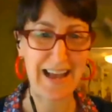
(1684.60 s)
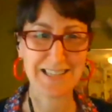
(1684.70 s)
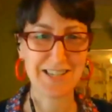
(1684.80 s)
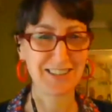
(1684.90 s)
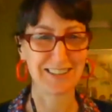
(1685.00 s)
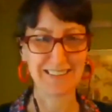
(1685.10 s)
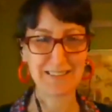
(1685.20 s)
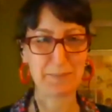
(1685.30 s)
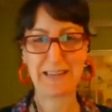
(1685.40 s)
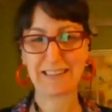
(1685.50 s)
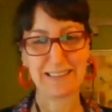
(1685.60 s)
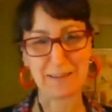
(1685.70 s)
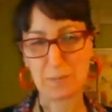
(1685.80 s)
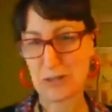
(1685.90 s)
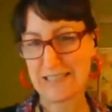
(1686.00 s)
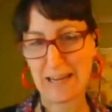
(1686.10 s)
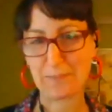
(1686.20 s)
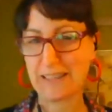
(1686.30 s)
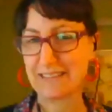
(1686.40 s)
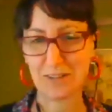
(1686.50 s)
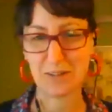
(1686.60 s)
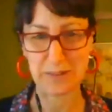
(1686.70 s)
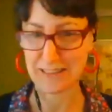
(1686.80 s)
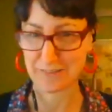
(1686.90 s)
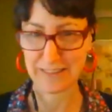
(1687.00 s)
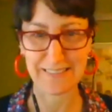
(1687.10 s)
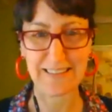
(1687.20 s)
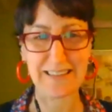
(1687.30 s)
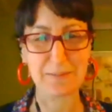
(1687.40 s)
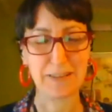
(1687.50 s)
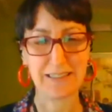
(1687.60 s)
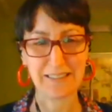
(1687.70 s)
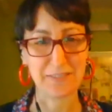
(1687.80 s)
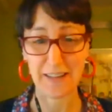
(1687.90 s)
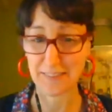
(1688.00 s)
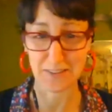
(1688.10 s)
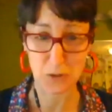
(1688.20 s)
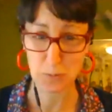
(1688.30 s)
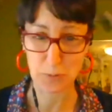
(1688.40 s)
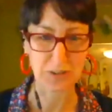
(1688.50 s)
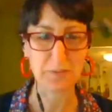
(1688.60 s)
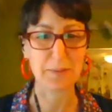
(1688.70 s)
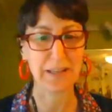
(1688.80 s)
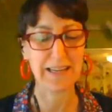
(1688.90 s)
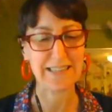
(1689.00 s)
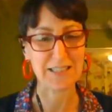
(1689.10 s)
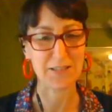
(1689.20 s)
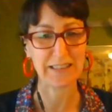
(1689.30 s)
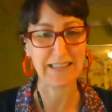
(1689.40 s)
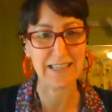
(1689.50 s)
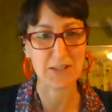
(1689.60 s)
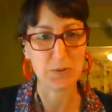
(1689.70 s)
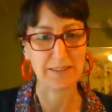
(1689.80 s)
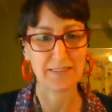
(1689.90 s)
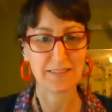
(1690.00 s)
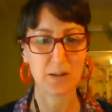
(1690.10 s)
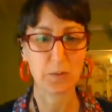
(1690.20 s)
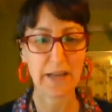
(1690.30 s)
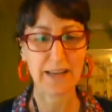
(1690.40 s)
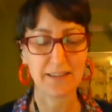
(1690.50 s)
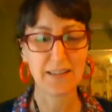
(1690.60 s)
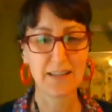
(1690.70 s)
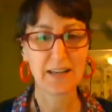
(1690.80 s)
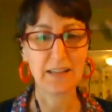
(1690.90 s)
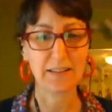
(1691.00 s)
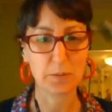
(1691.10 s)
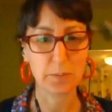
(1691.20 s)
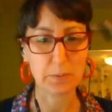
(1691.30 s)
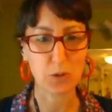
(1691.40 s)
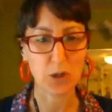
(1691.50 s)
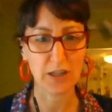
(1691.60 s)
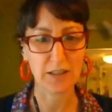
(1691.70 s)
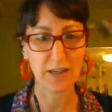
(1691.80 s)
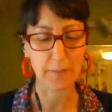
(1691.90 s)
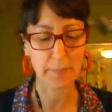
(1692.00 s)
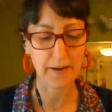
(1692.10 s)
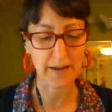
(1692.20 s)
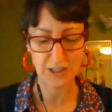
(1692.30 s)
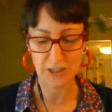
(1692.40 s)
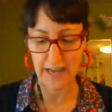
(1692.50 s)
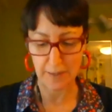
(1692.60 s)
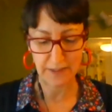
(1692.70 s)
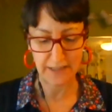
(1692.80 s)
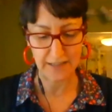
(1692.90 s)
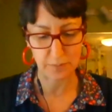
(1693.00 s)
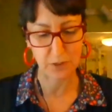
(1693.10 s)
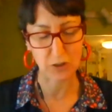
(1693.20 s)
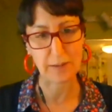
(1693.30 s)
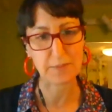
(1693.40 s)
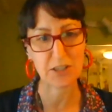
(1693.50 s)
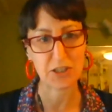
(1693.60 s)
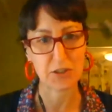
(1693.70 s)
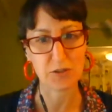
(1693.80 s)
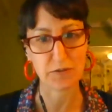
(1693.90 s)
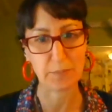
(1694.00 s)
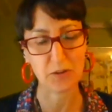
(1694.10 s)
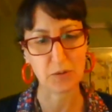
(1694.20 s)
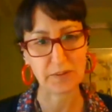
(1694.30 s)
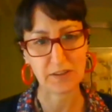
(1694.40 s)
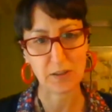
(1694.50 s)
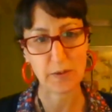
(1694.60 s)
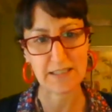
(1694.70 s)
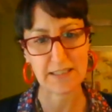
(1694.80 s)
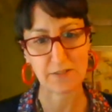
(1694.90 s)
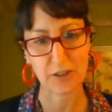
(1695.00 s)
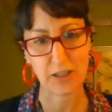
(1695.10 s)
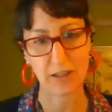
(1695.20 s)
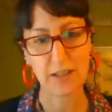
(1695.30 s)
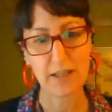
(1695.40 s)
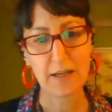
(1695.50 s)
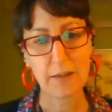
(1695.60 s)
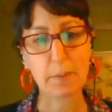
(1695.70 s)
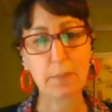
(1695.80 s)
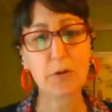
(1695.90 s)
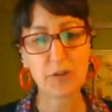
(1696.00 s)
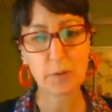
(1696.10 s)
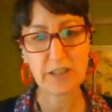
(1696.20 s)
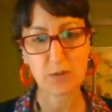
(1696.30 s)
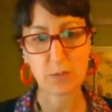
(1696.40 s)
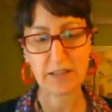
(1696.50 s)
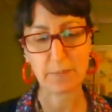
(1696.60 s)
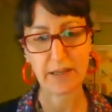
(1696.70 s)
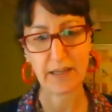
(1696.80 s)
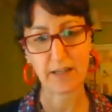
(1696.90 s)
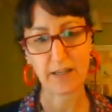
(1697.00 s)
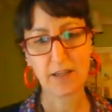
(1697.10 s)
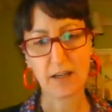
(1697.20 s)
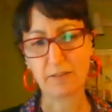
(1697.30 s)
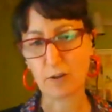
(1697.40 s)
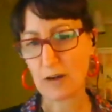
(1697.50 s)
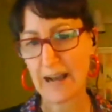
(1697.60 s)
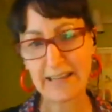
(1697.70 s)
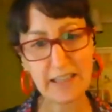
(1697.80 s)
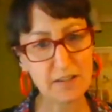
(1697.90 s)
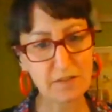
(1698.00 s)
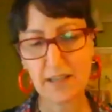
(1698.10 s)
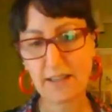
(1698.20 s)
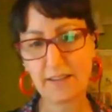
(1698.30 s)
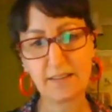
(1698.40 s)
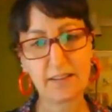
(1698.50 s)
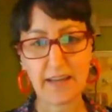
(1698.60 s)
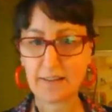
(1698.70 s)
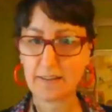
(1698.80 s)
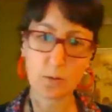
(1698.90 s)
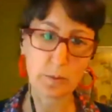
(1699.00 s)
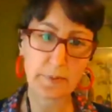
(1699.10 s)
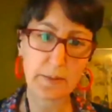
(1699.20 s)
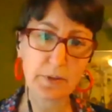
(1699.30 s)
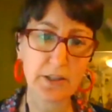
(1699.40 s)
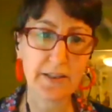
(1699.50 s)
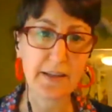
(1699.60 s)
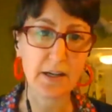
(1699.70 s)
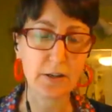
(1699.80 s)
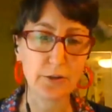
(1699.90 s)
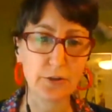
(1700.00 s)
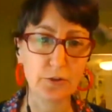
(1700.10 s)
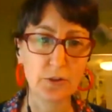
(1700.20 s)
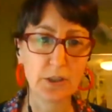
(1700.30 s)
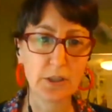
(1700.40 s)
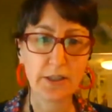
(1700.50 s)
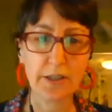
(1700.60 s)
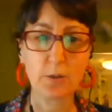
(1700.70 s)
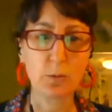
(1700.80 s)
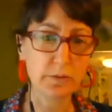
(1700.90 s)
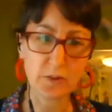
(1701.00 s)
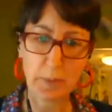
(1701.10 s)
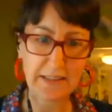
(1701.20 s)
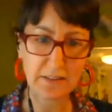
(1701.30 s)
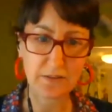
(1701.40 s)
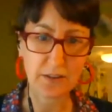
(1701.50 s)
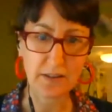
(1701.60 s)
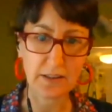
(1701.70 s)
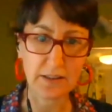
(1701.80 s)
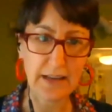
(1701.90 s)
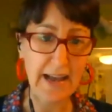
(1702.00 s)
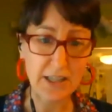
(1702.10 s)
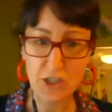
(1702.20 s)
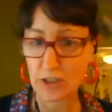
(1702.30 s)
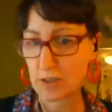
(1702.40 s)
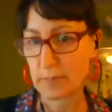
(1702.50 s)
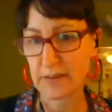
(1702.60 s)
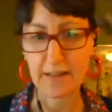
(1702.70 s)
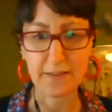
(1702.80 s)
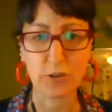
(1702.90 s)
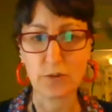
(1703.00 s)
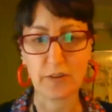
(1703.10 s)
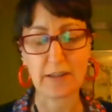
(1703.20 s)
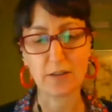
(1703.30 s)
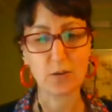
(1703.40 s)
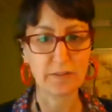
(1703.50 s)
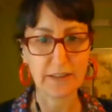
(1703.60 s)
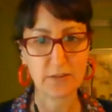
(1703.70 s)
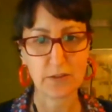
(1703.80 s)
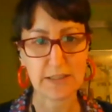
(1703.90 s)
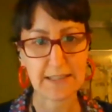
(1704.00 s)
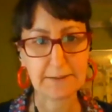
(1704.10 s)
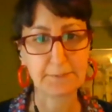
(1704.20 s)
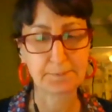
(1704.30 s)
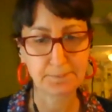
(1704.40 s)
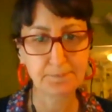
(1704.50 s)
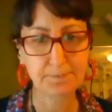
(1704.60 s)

this action alert to make it a little more timely so that we can resend it, because I've got this new pool of people I need to engage. Whereas this year we had a little bit more actually happening out of the programs to choose from, so it wasn't quite as difficult. But mostly we just wanted to pick a variety of things in case there were people in there who, you know, were responsive to the action alert, but not the newsletter, or vice versa.